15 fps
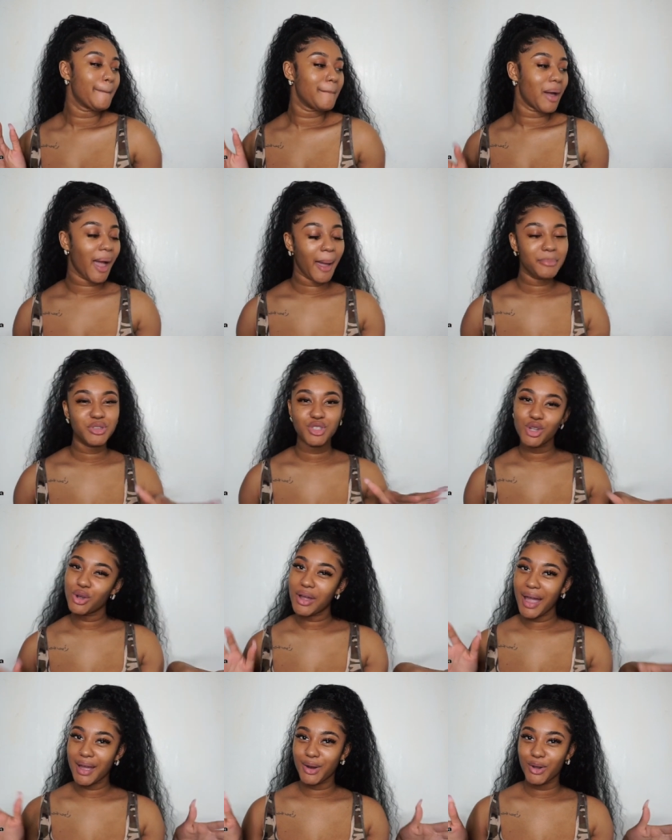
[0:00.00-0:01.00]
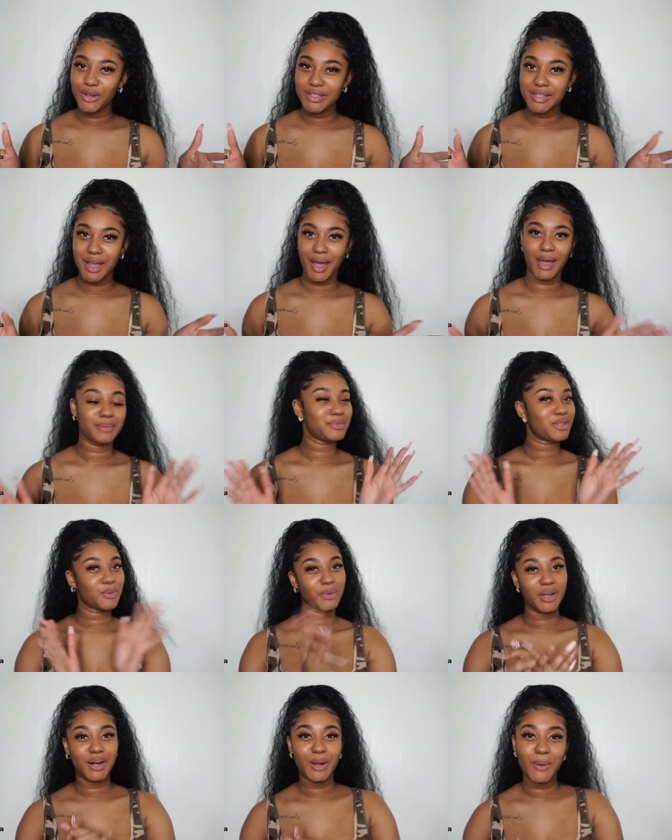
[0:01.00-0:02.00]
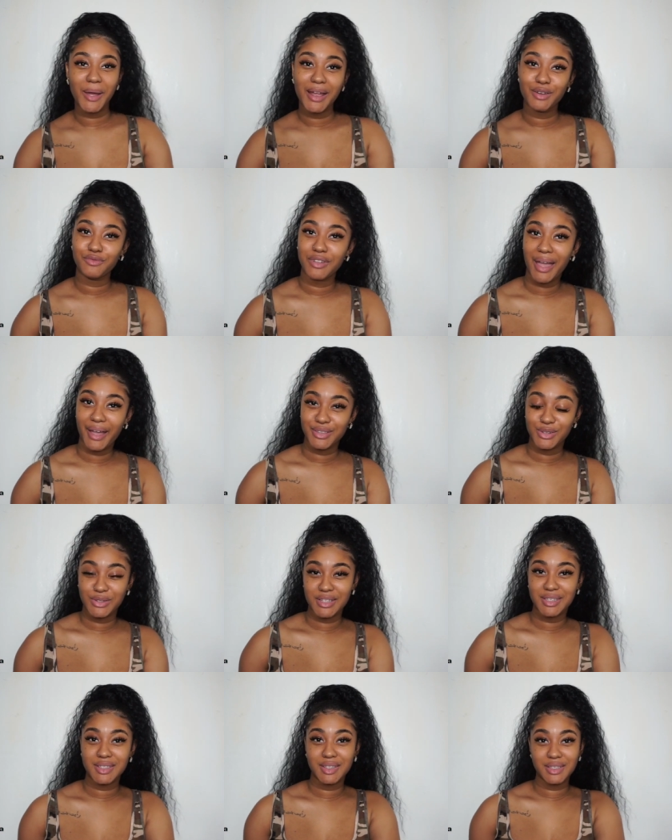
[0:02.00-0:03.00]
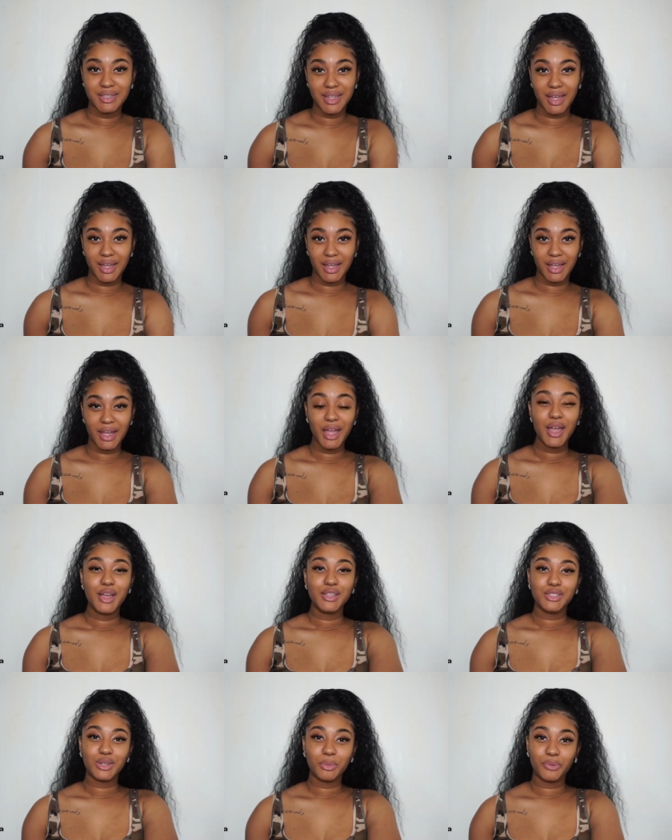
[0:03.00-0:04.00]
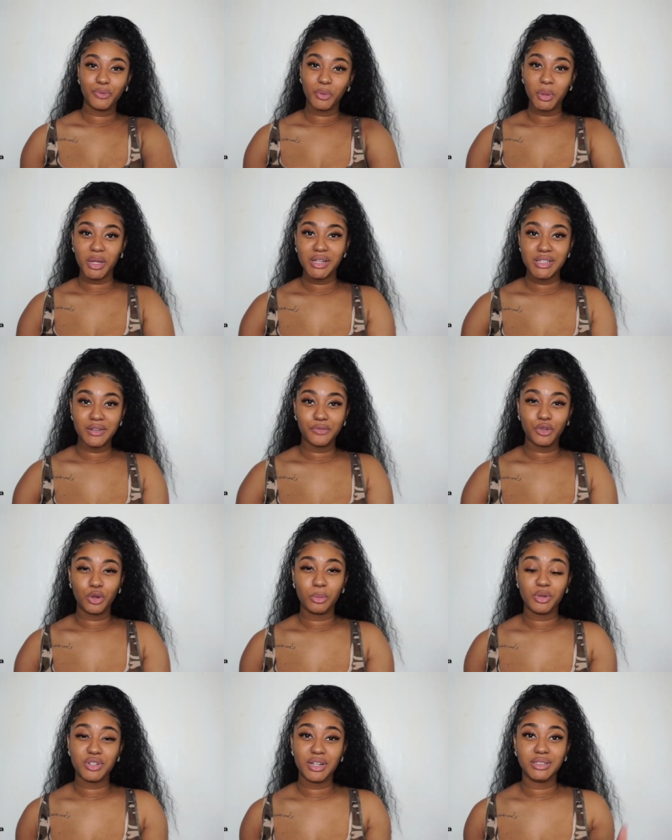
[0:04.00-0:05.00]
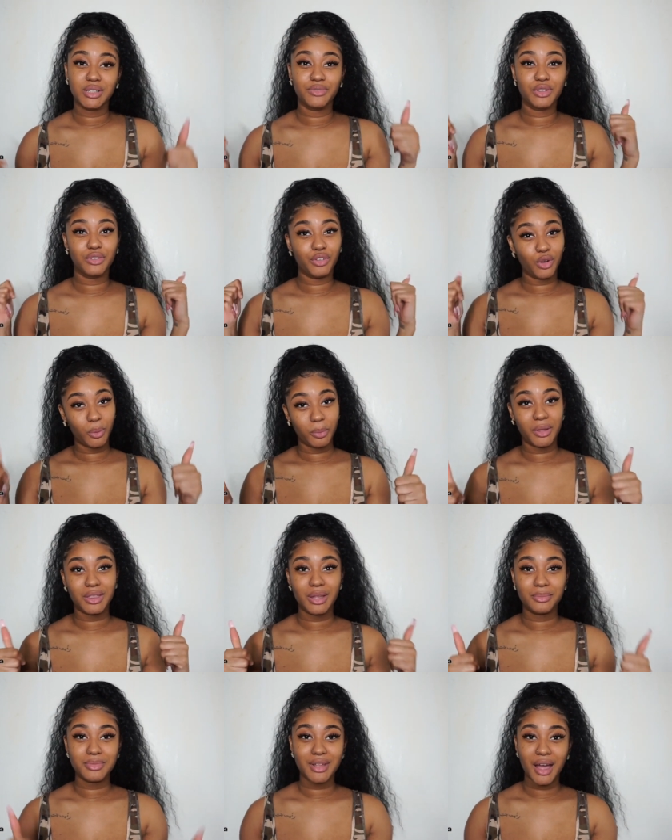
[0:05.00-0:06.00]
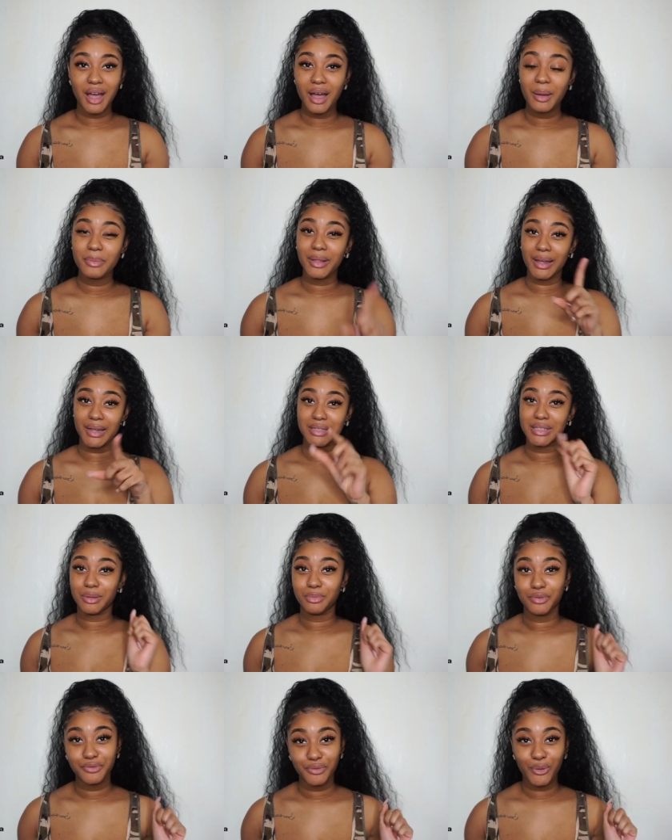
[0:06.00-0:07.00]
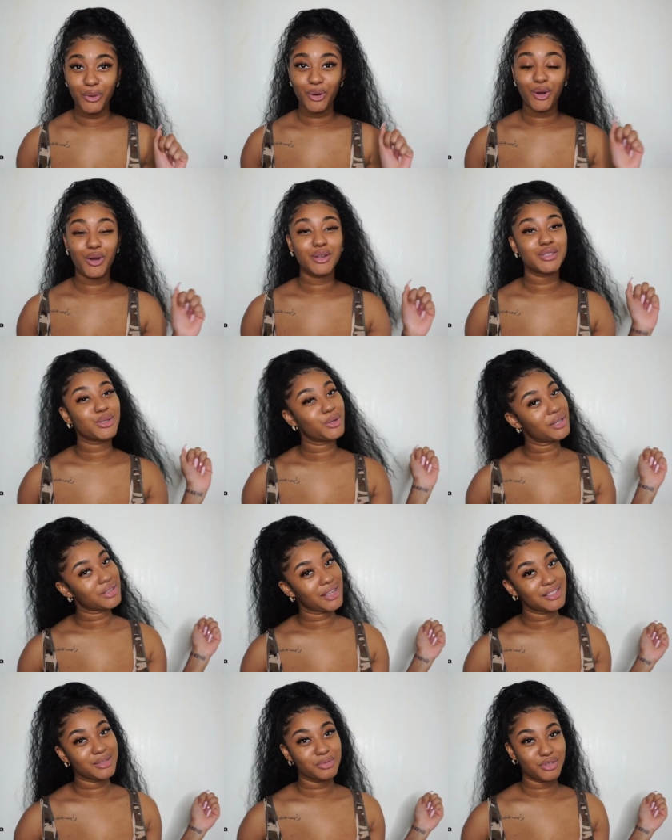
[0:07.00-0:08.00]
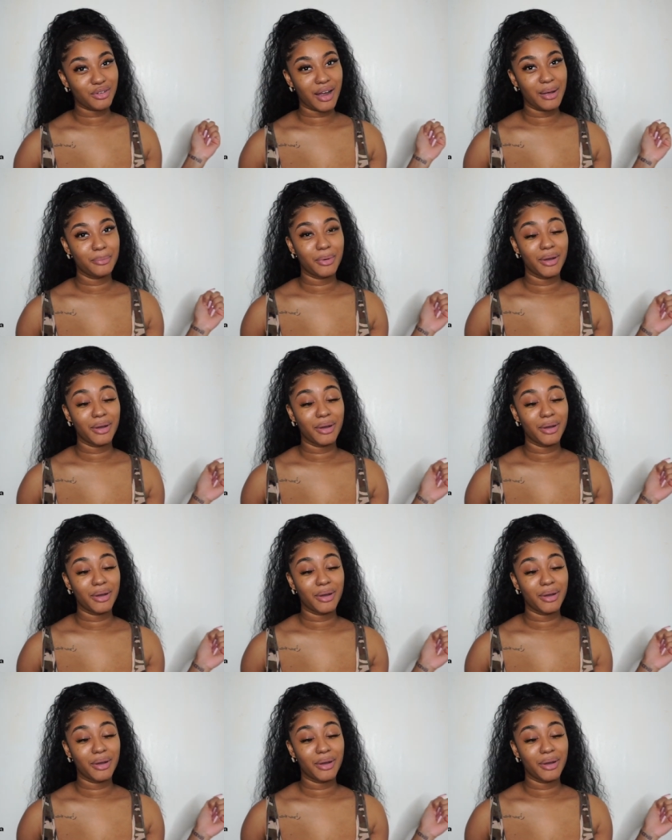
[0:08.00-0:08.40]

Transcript: but I'm still kind of on time, so we're going to go ahead and react to this today. So before we get into the video, make sure you guys give this video a big thumbs up. Like I said before, also hit that subscribe